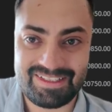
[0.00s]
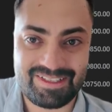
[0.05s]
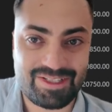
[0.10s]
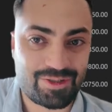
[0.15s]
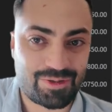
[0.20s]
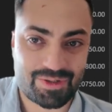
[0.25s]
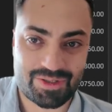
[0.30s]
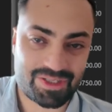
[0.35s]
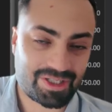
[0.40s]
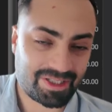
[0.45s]

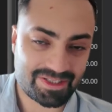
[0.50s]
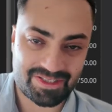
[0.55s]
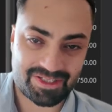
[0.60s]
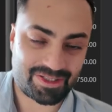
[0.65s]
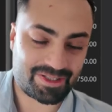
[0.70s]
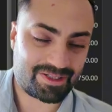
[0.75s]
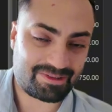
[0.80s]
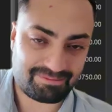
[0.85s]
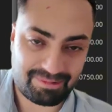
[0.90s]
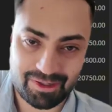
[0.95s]
these results
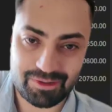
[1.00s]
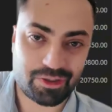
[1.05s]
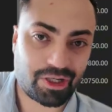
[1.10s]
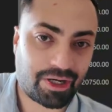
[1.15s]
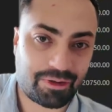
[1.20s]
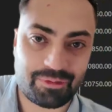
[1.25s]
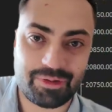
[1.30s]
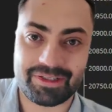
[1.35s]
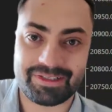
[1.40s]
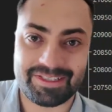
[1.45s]
are, are
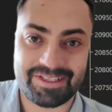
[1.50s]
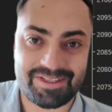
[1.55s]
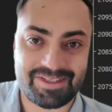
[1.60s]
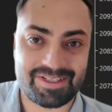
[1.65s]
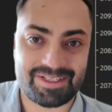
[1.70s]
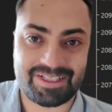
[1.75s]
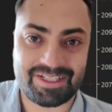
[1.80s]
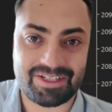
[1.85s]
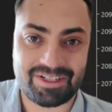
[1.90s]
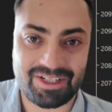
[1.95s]
not
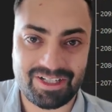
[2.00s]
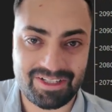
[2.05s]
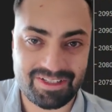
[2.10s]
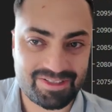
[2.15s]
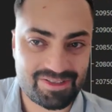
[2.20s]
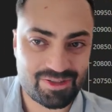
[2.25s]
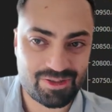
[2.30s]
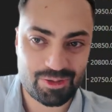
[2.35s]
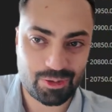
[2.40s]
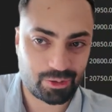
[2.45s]
realistic at all.
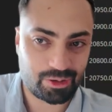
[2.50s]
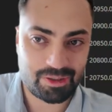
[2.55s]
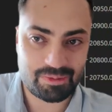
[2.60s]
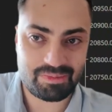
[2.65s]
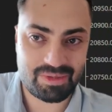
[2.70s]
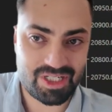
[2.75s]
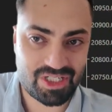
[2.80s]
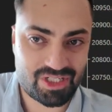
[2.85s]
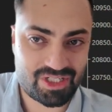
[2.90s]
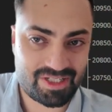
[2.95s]
There's no
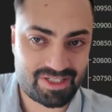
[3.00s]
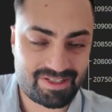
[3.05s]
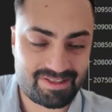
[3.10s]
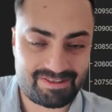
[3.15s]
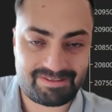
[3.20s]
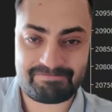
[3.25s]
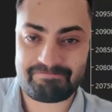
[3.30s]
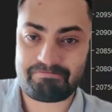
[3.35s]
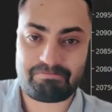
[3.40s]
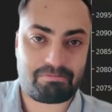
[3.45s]

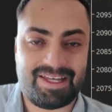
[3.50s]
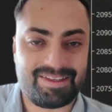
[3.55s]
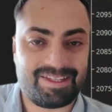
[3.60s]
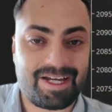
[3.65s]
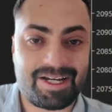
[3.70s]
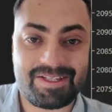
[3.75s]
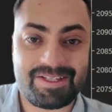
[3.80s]
commissions, and